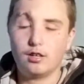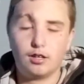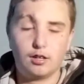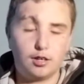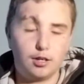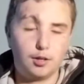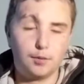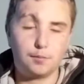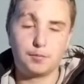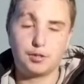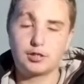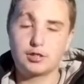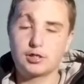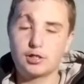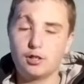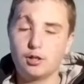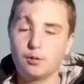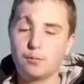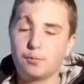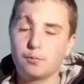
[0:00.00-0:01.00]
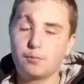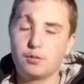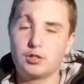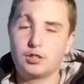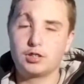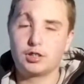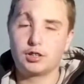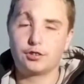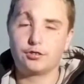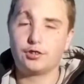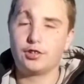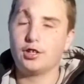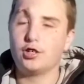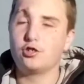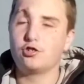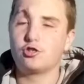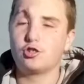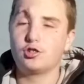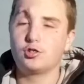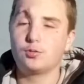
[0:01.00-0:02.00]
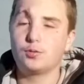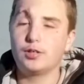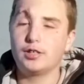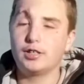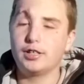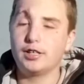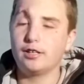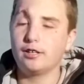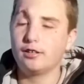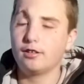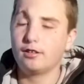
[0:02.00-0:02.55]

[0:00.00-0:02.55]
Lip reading: $150. The scope was $320.